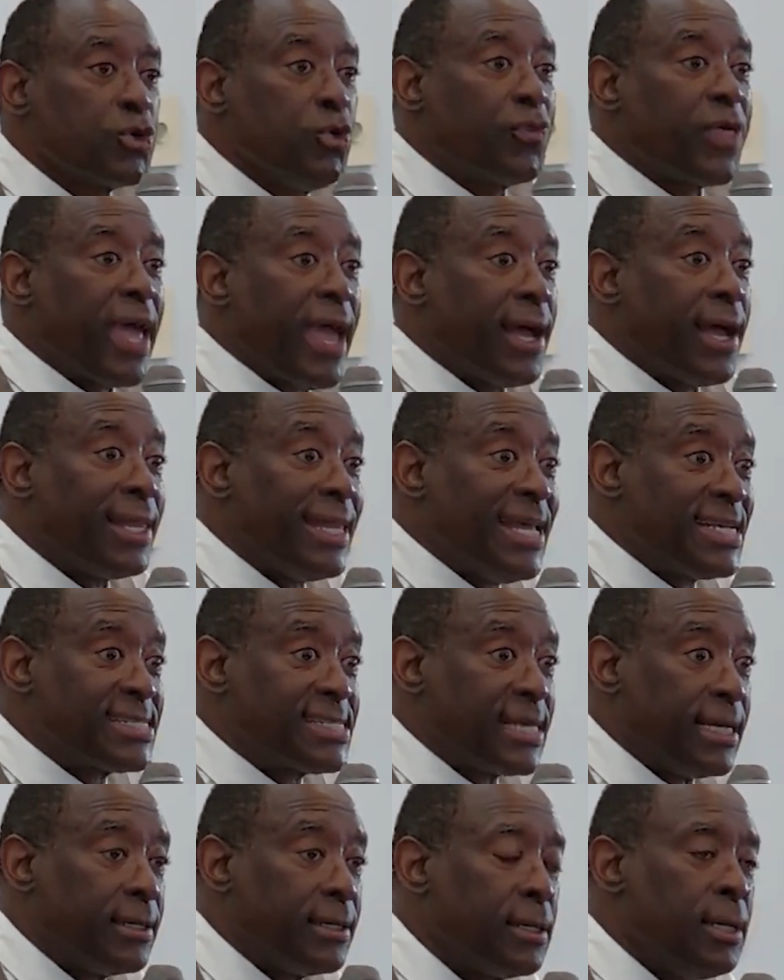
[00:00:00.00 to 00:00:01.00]
their,
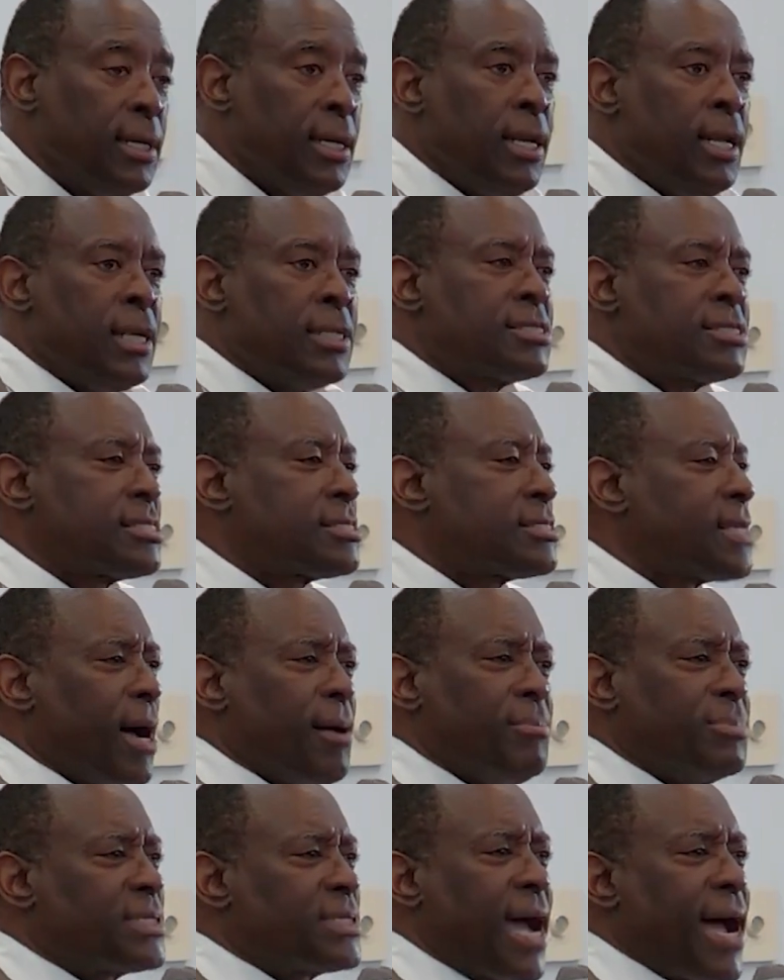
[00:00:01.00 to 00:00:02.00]
listen,
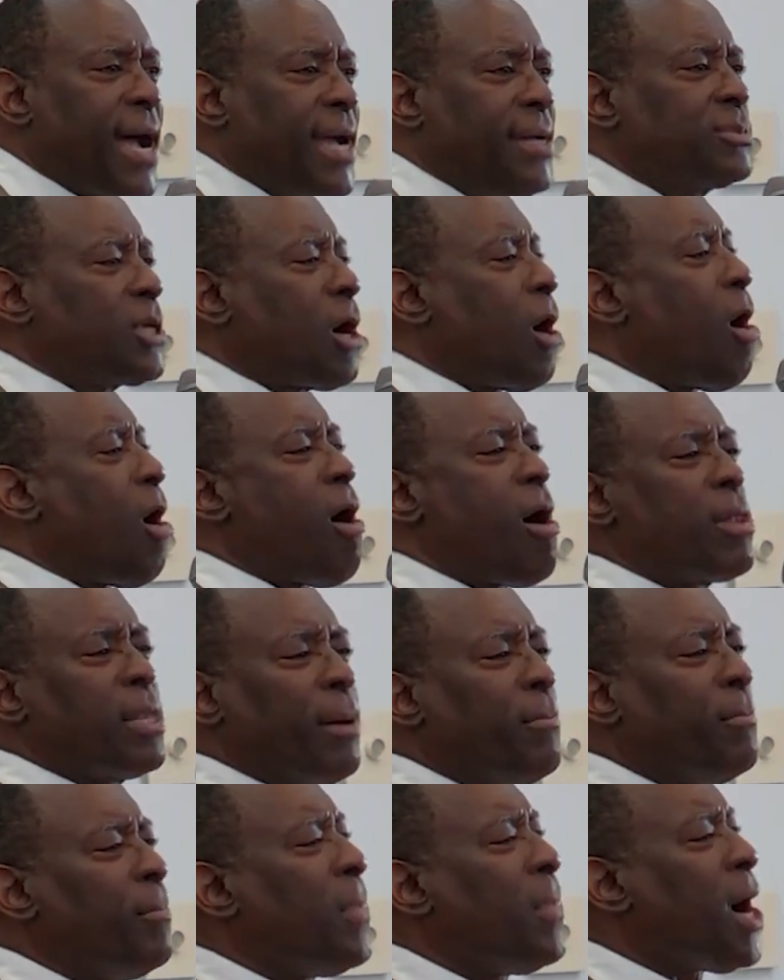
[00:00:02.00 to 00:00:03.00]
sometimes all a
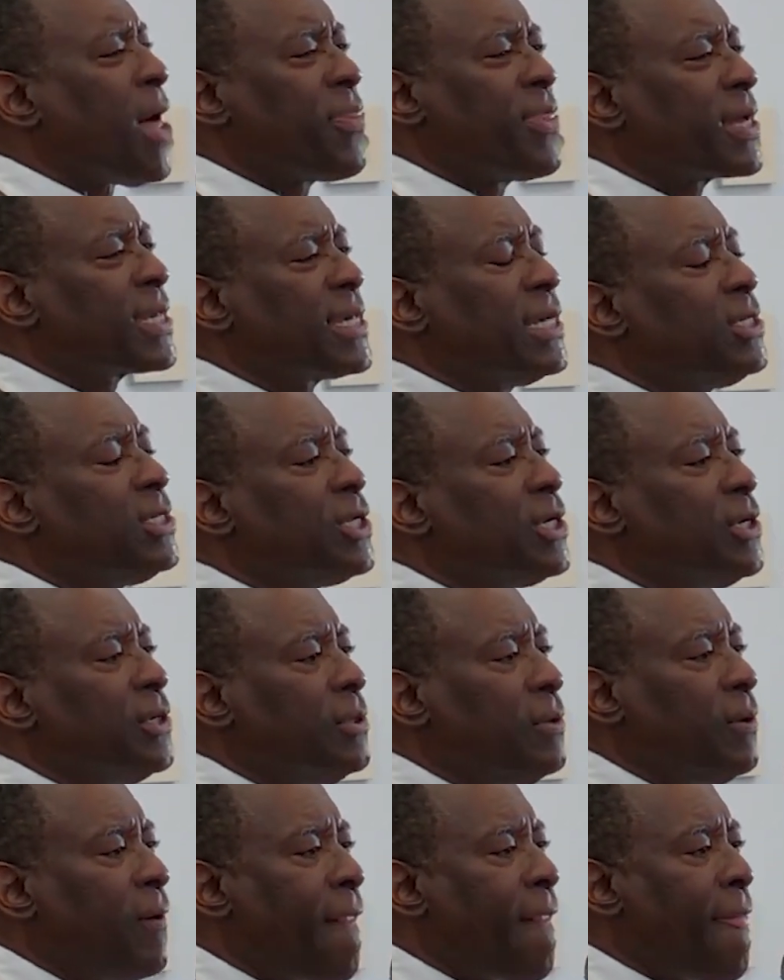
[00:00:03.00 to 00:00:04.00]
mother can
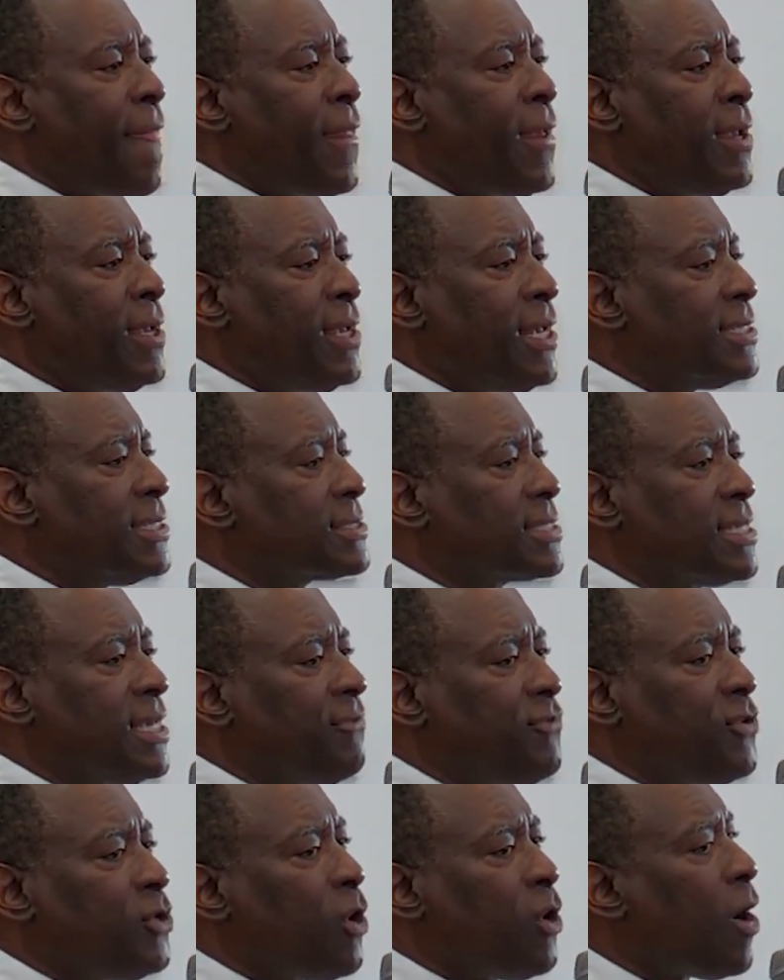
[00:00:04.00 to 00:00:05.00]
do is give
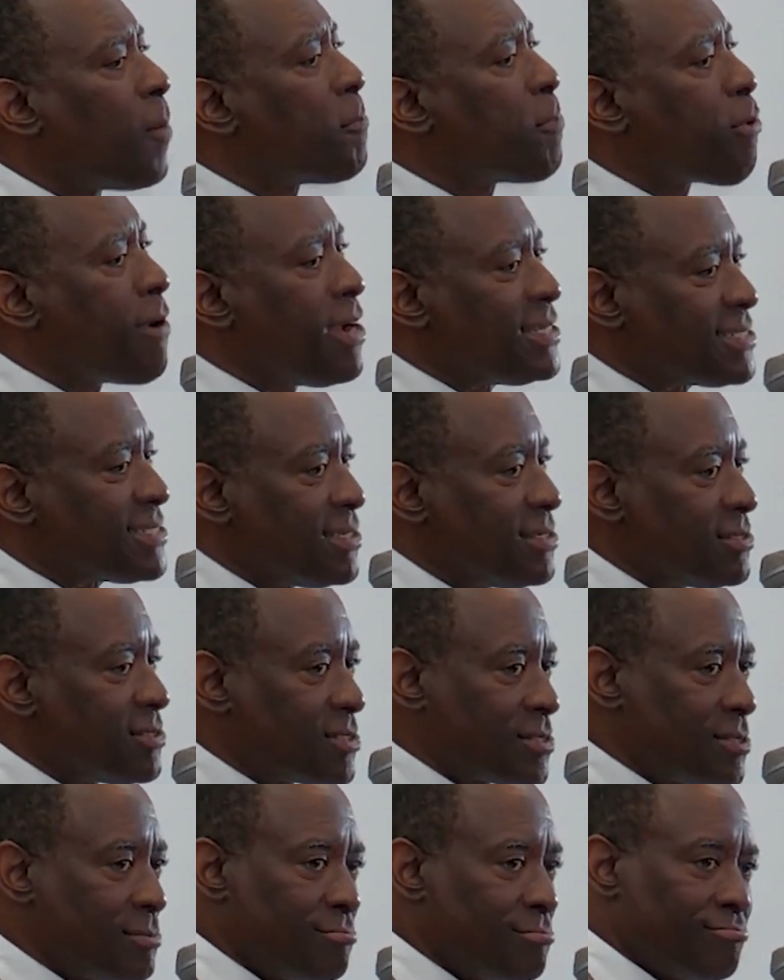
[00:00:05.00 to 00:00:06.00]
you her
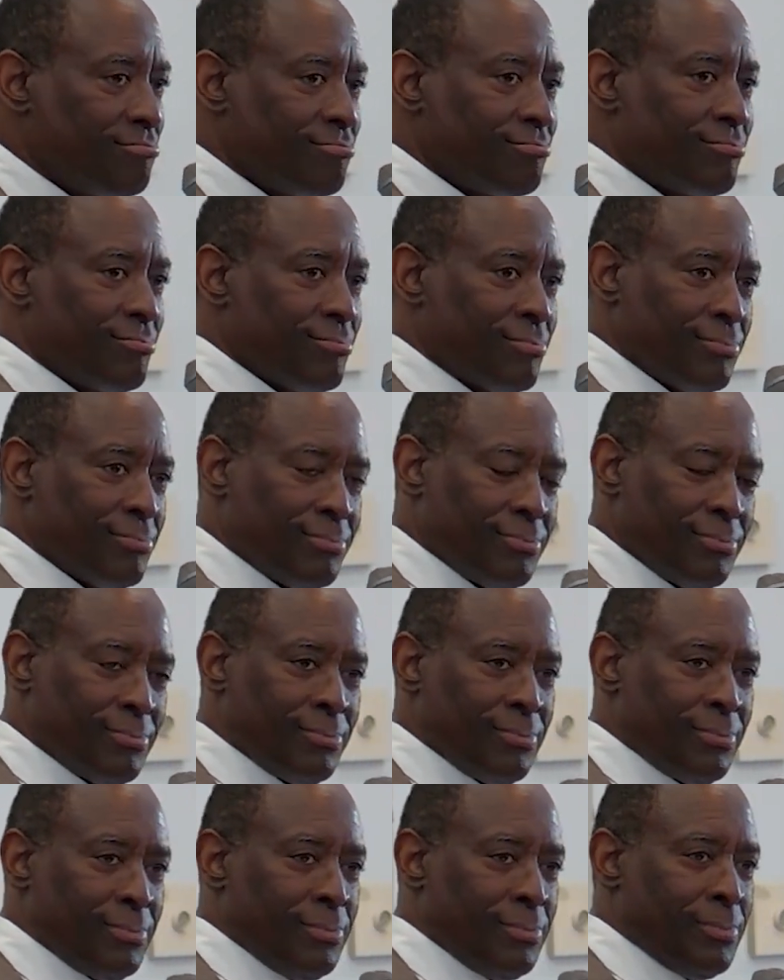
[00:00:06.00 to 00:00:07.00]
presence.
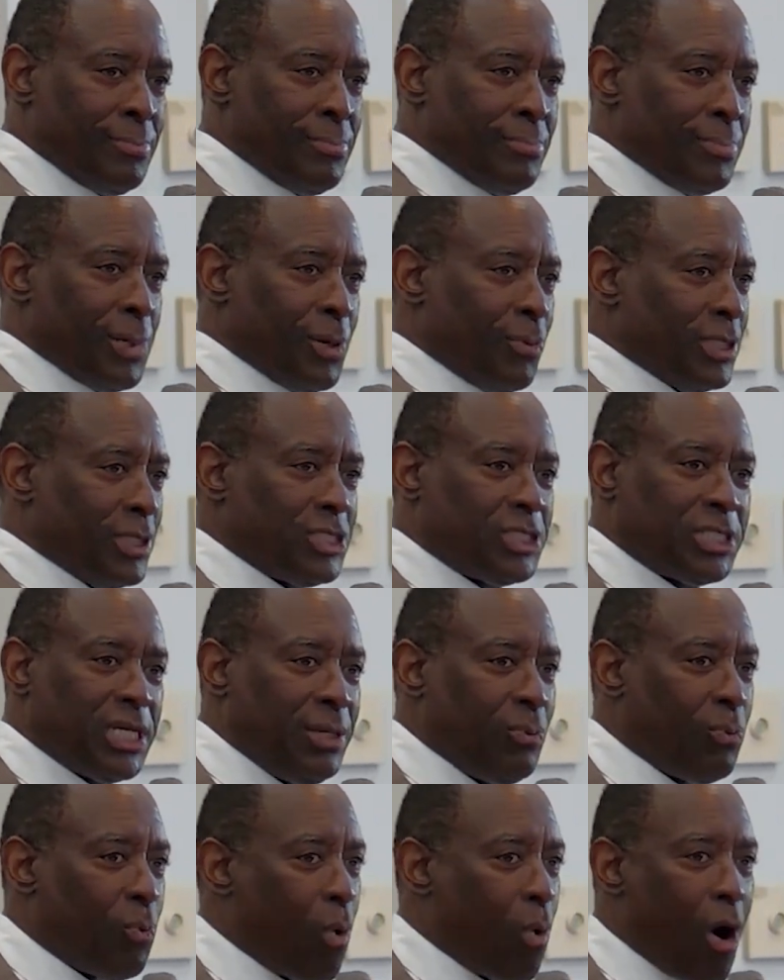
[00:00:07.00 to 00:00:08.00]
But when she
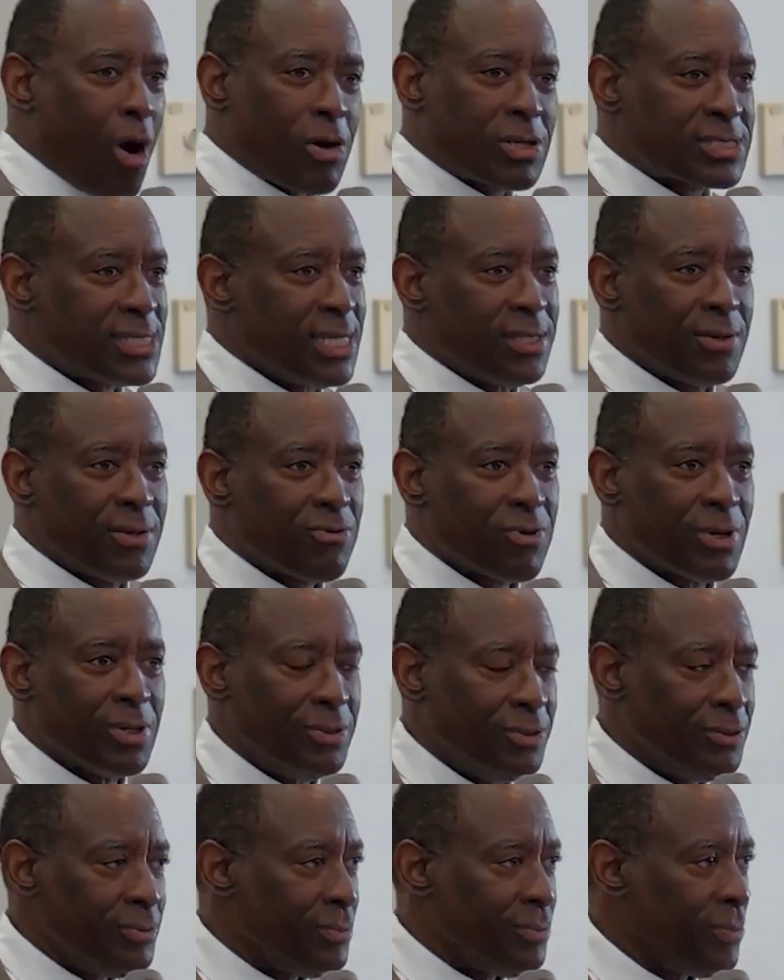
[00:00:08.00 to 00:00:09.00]
walks in the
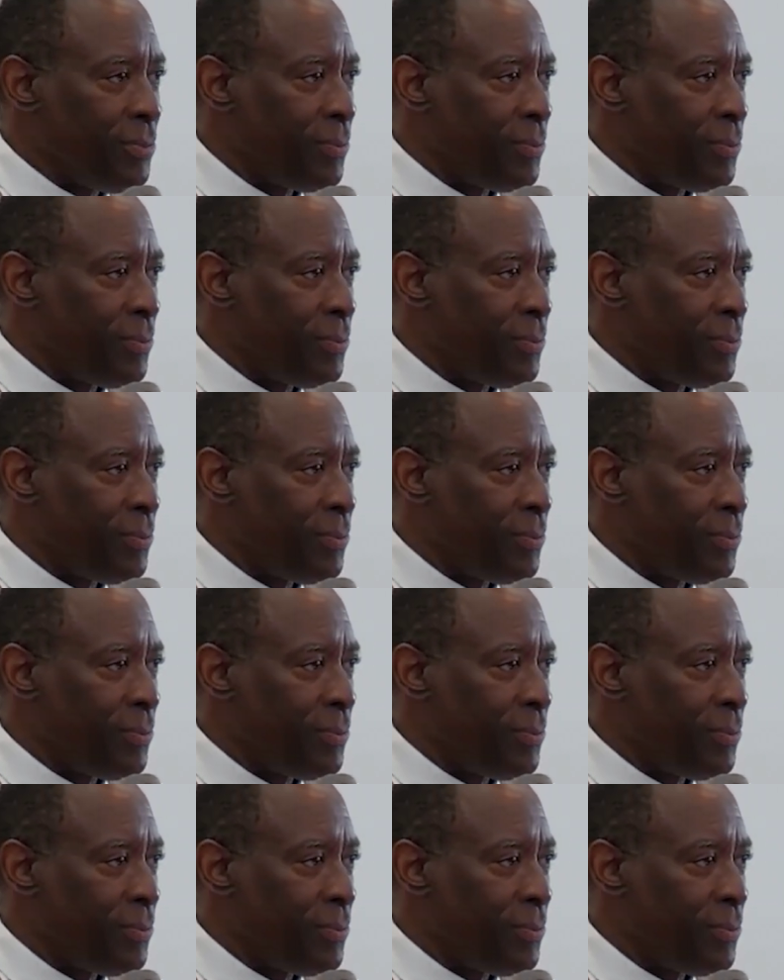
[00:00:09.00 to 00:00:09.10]
room,